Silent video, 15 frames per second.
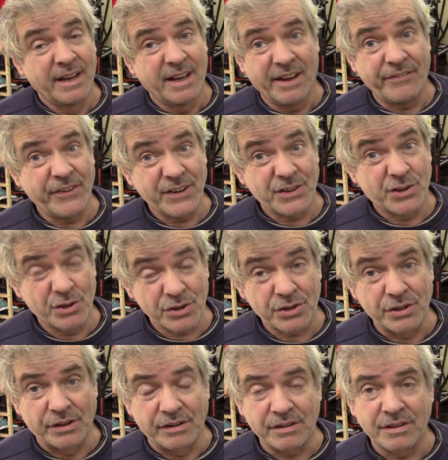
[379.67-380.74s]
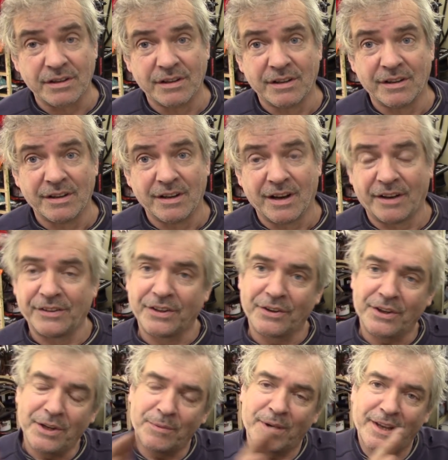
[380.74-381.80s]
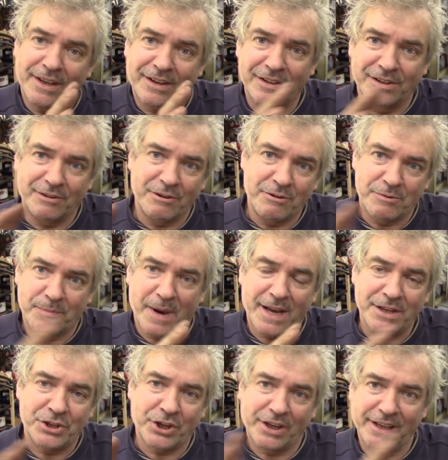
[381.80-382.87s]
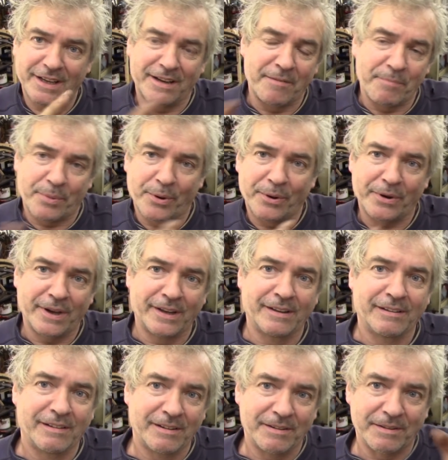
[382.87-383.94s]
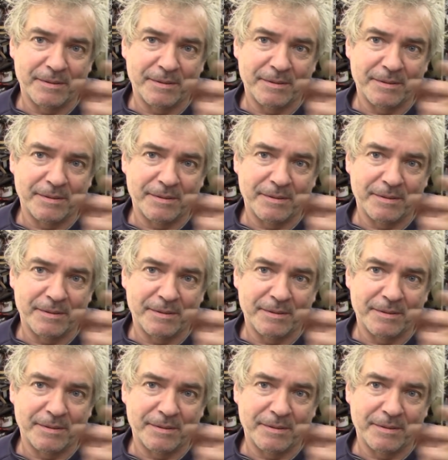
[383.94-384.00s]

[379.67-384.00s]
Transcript: If it doesn't, and the only way you can do it is by jiggling and poking the,